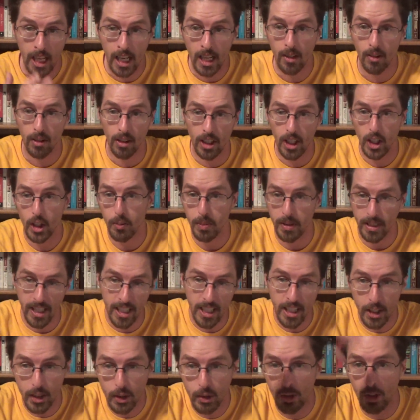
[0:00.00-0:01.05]
really is
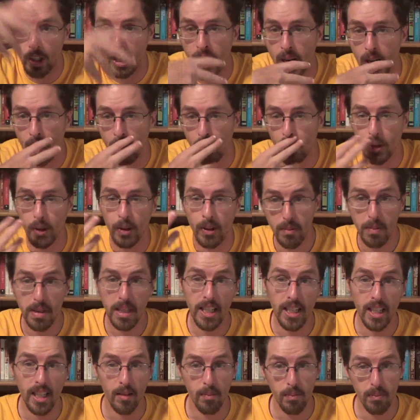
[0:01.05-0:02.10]
beginning ground.
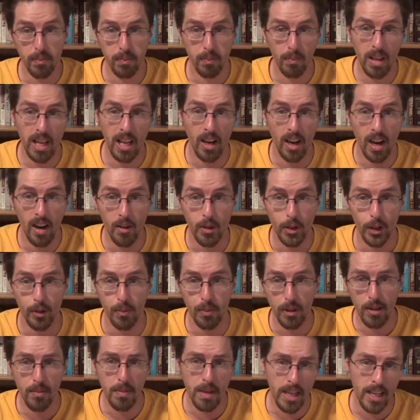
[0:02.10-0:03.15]
Media, now obviously
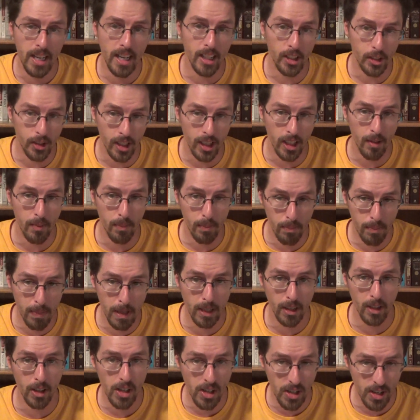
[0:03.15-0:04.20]
print media has done a
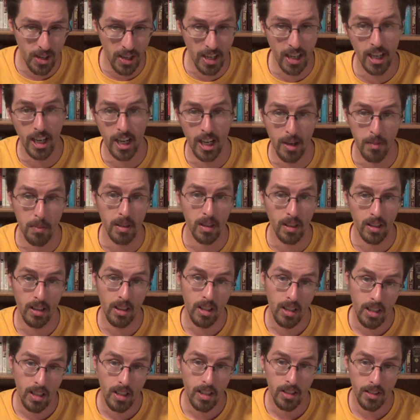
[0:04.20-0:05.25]
better job
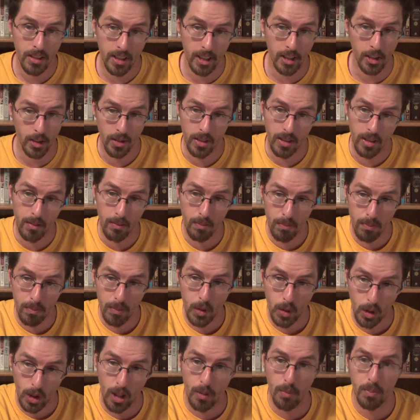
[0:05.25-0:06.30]
since
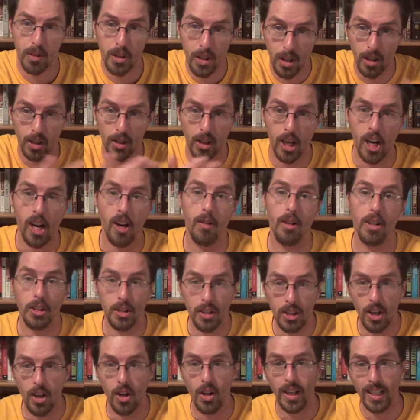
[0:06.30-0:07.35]
Trump took office
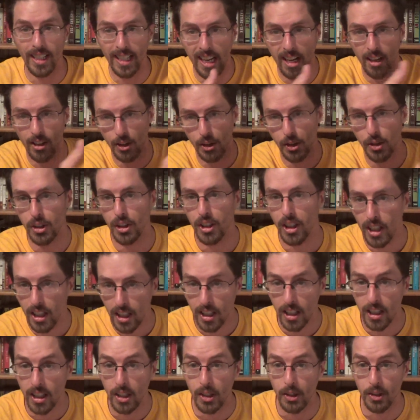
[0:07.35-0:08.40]
calling out his
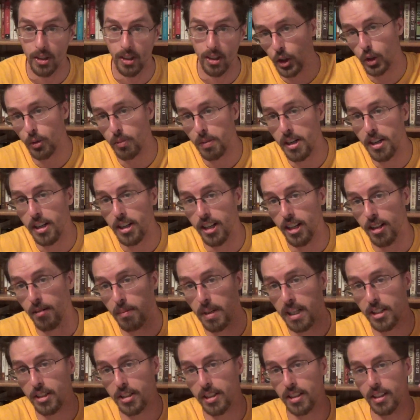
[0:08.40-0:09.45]
lies. You know, news media
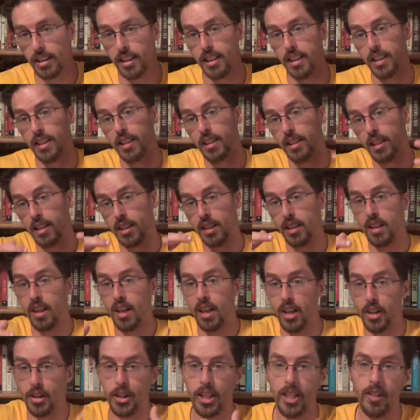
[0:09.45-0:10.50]
basically
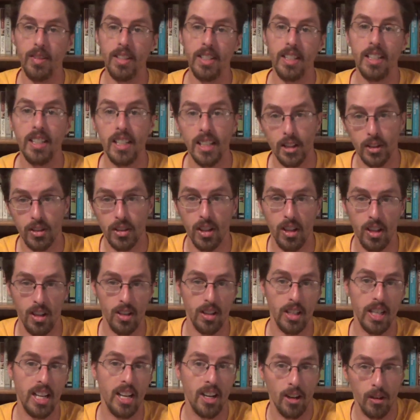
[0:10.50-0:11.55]
on T V has
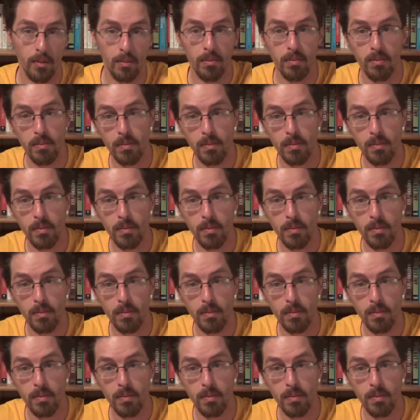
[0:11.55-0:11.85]
called out